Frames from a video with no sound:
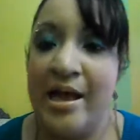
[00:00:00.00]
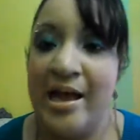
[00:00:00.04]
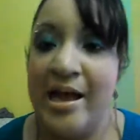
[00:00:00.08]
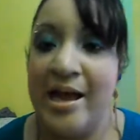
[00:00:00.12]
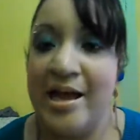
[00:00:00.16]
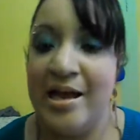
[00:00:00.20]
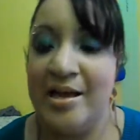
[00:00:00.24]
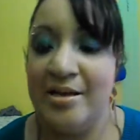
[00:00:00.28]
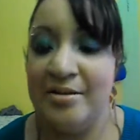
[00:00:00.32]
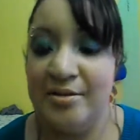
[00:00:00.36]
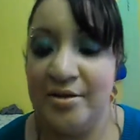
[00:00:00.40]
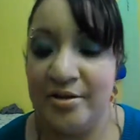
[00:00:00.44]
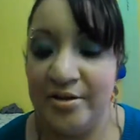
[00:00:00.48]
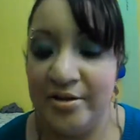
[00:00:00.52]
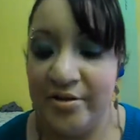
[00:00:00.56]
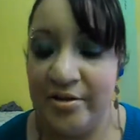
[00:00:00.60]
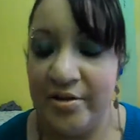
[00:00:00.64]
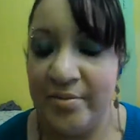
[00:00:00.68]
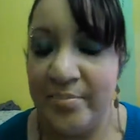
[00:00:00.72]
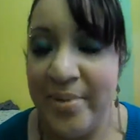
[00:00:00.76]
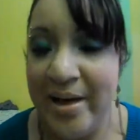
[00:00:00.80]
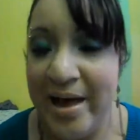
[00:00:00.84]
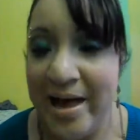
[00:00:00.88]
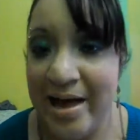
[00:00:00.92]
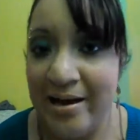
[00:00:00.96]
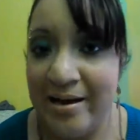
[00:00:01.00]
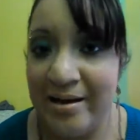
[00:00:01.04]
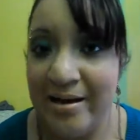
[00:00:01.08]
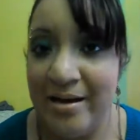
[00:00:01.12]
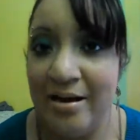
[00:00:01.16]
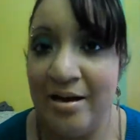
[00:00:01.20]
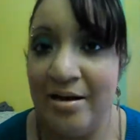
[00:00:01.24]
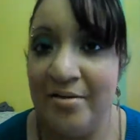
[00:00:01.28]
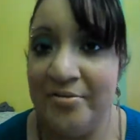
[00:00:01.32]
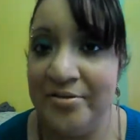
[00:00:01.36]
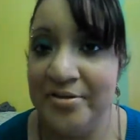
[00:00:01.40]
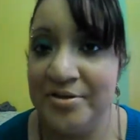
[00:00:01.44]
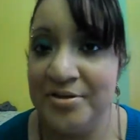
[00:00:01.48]
And the other
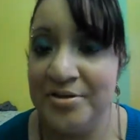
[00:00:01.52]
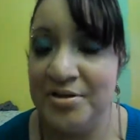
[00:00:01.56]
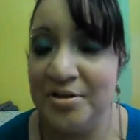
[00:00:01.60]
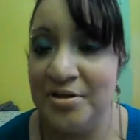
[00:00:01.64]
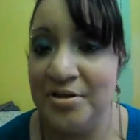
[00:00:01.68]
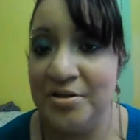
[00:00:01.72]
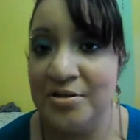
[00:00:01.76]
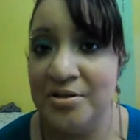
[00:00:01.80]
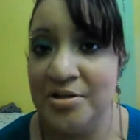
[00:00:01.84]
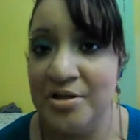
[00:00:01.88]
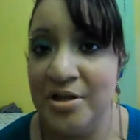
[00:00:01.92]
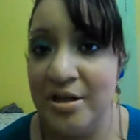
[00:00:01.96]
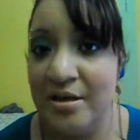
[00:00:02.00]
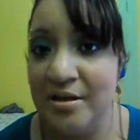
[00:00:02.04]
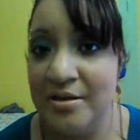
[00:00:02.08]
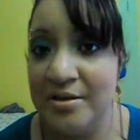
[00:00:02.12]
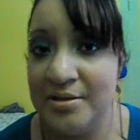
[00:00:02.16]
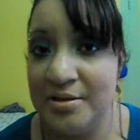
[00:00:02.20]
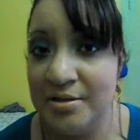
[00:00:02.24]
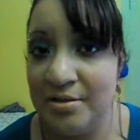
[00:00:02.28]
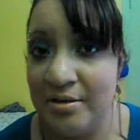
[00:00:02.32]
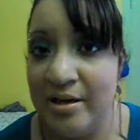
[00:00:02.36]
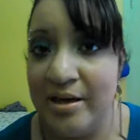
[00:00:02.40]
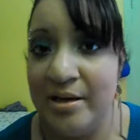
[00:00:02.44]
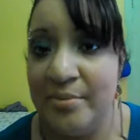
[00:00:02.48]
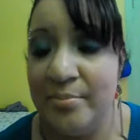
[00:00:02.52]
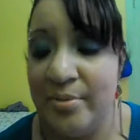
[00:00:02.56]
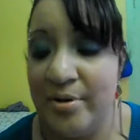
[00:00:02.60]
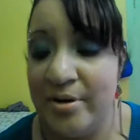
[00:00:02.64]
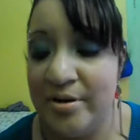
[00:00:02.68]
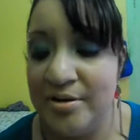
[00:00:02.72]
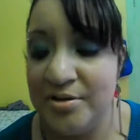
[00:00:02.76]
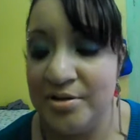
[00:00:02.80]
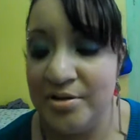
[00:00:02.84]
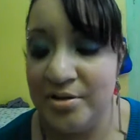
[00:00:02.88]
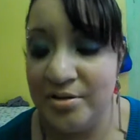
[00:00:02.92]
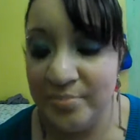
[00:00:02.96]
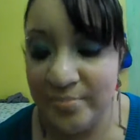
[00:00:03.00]
palette offers a Chocolate Soleil
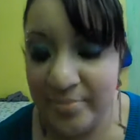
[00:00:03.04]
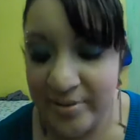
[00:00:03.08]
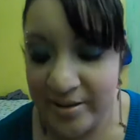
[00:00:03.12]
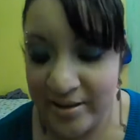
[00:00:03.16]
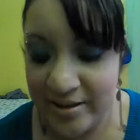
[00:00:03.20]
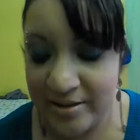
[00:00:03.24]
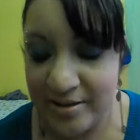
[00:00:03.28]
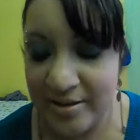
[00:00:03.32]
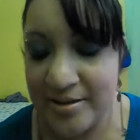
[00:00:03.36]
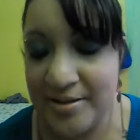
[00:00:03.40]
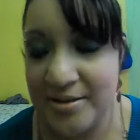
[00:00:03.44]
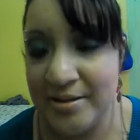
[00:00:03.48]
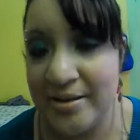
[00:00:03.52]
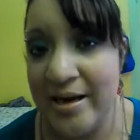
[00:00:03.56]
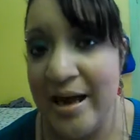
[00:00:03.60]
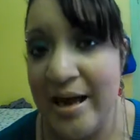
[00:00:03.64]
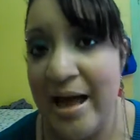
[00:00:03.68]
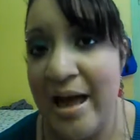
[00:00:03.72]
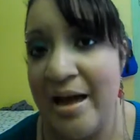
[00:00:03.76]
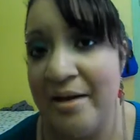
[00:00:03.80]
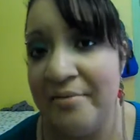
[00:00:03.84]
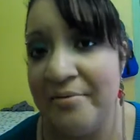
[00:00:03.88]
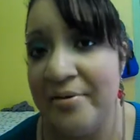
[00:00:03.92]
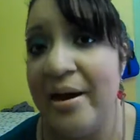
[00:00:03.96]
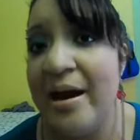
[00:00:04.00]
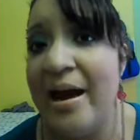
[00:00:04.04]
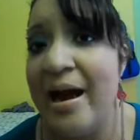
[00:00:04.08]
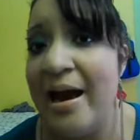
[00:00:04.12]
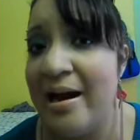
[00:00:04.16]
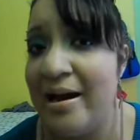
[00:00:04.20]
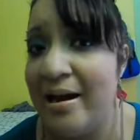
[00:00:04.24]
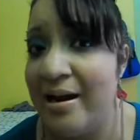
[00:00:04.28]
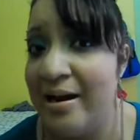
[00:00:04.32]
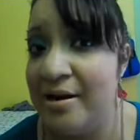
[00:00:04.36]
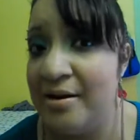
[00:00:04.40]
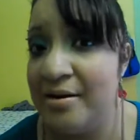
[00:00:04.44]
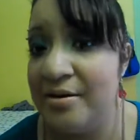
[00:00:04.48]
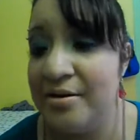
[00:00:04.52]
bronzer, but it doesn't have a
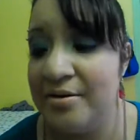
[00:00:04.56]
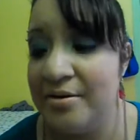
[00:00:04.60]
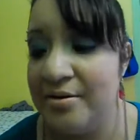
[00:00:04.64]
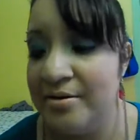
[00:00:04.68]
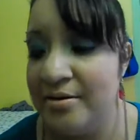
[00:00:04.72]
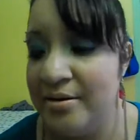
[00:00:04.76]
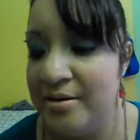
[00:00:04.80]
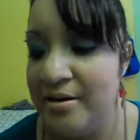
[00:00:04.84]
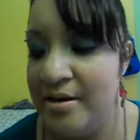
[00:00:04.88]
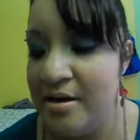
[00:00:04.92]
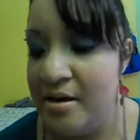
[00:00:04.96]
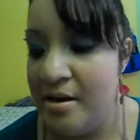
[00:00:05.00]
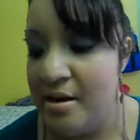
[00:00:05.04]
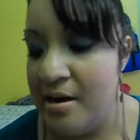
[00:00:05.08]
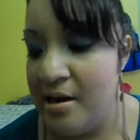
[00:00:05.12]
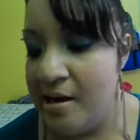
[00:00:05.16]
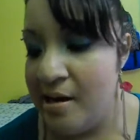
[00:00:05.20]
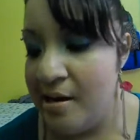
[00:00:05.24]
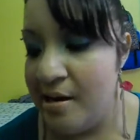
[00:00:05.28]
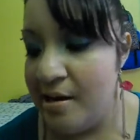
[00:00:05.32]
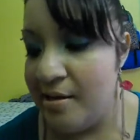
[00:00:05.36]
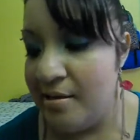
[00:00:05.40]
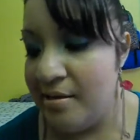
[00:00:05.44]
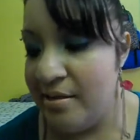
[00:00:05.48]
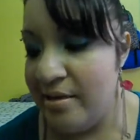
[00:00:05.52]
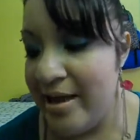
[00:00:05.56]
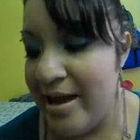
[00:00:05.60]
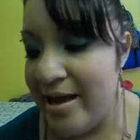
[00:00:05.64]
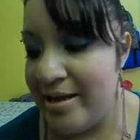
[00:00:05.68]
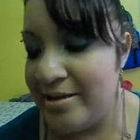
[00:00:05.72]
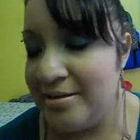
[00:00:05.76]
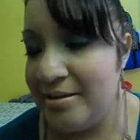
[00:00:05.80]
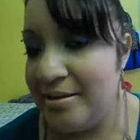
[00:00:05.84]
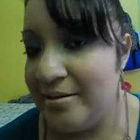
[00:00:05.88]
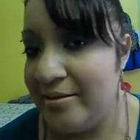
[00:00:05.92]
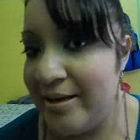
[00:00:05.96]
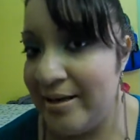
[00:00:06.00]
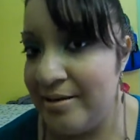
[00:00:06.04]
highlighter.
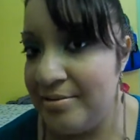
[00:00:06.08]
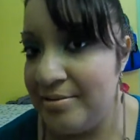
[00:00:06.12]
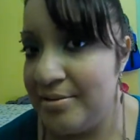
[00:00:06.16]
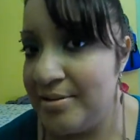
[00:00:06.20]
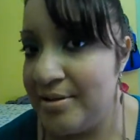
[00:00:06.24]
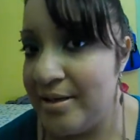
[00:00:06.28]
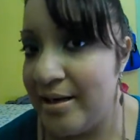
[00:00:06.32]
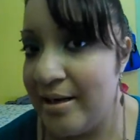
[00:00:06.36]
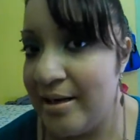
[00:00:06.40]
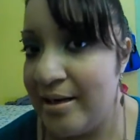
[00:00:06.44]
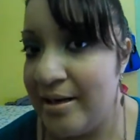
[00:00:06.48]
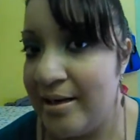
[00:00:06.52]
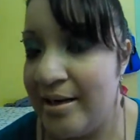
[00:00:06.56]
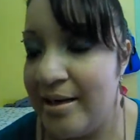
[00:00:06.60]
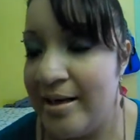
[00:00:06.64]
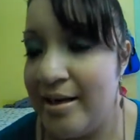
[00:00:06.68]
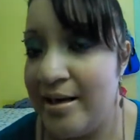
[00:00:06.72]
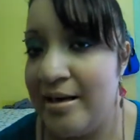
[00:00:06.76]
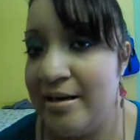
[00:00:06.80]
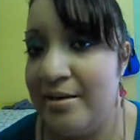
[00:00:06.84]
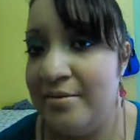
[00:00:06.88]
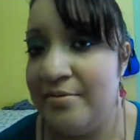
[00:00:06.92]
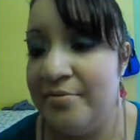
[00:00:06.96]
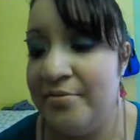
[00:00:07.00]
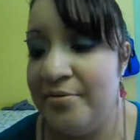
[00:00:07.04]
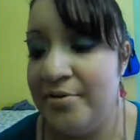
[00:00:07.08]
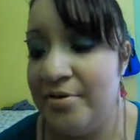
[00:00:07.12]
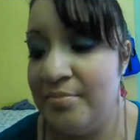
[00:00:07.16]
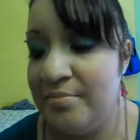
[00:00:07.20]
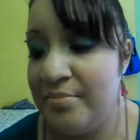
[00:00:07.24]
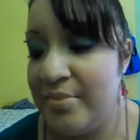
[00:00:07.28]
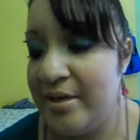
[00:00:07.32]
That's the downside. And for